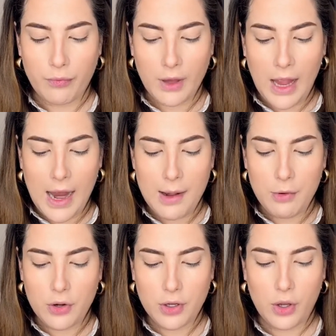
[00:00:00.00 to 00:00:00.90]
and I'm
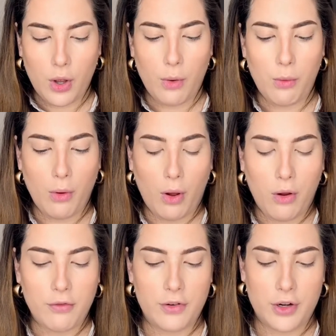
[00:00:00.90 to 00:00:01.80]
gonna go
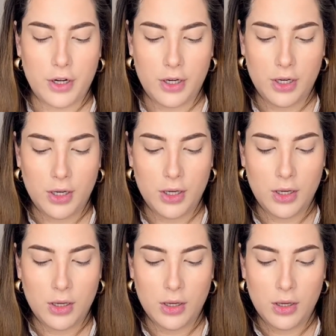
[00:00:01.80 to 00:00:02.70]
over
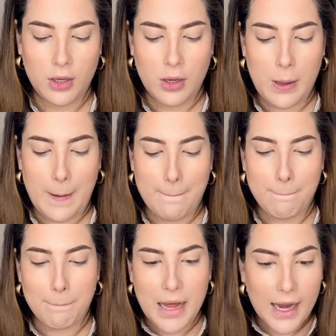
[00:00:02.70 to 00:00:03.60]

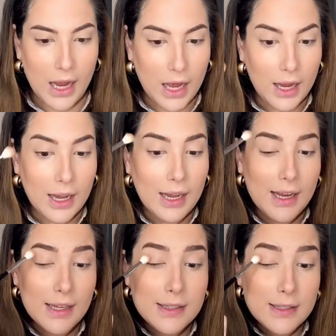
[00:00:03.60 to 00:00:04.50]
my
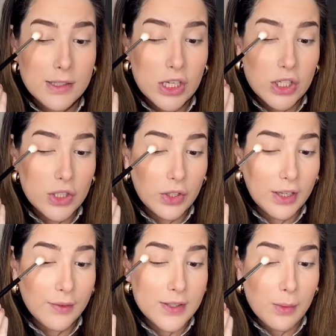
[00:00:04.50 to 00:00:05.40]
eyelids just to give
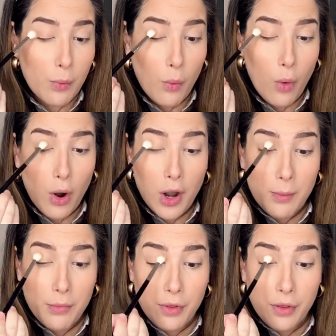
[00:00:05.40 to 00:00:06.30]
some warmth.